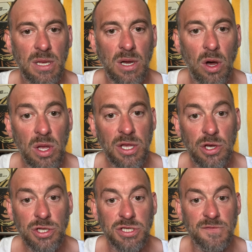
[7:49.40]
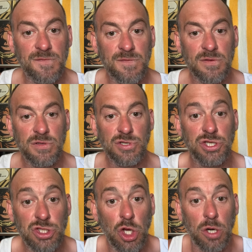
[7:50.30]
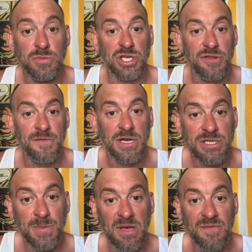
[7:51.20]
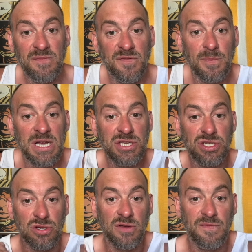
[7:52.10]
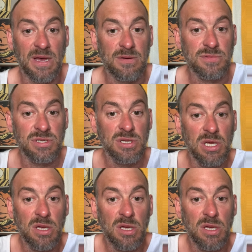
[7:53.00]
I could have stopped at the first bit of information I found,